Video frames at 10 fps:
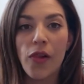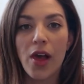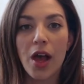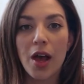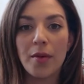
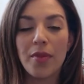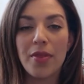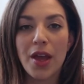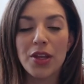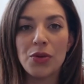
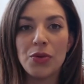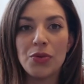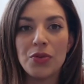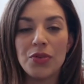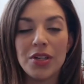that
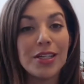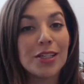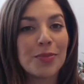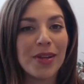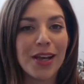you need to
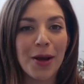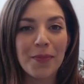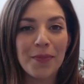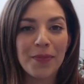speak up?